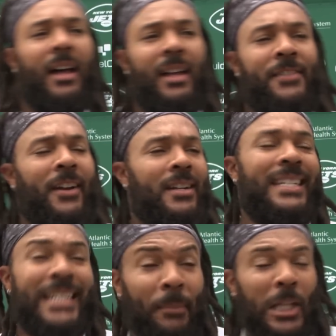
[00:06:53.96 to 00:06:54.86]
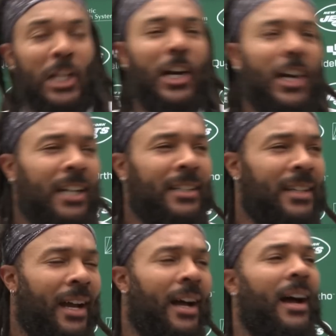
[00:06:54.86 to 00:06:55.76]
It's very similar,
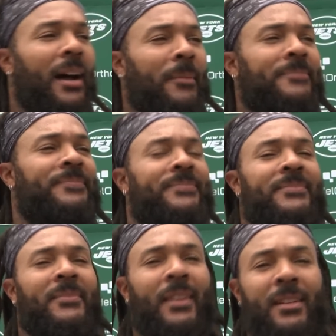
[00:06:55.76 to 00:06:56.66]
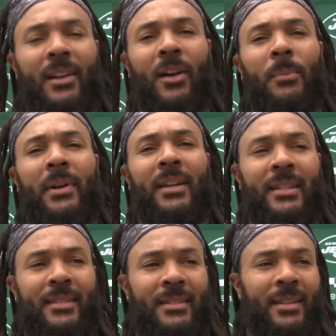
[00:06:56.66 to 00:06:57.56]
you know, but
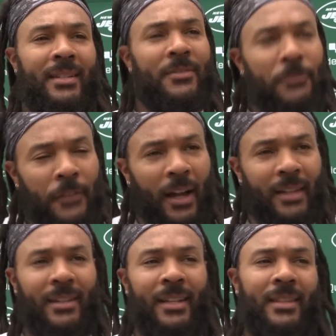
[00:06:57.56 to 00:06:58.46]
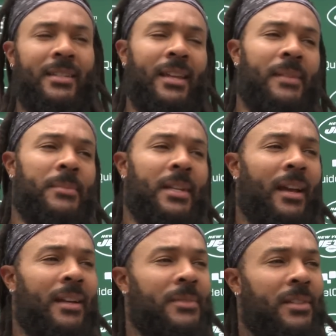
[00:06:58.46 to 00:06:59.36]
it's fun at the same
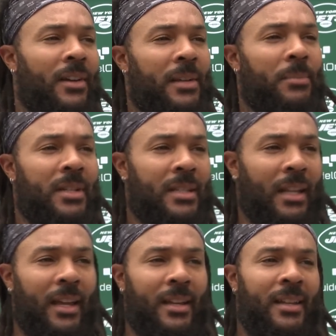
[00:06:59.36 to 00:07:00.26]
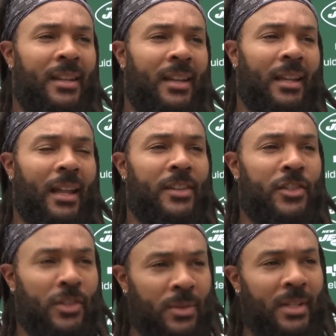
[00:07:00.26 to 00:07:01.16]
time. You know, he brings a lot of
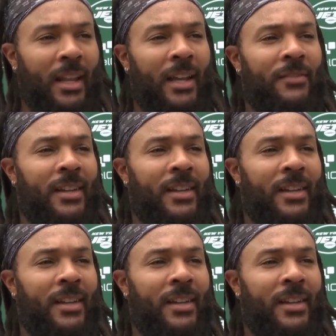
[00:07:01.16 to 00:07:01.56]
juice, a lot of